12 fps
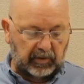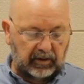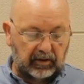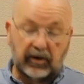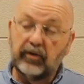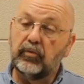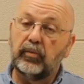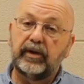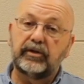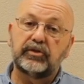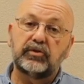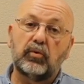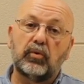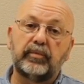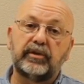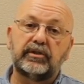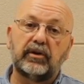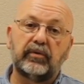Another way to store
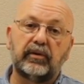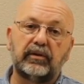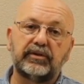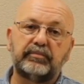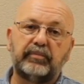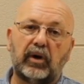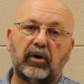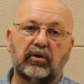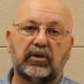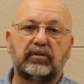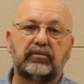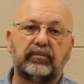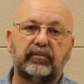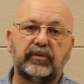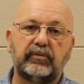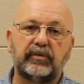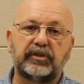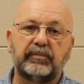material is bulk,
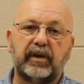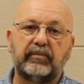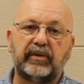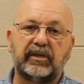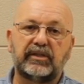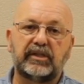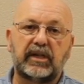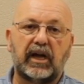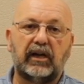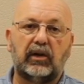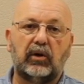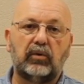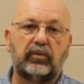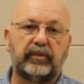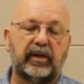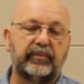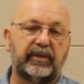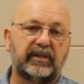which may be a silo,
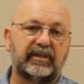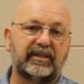maybe a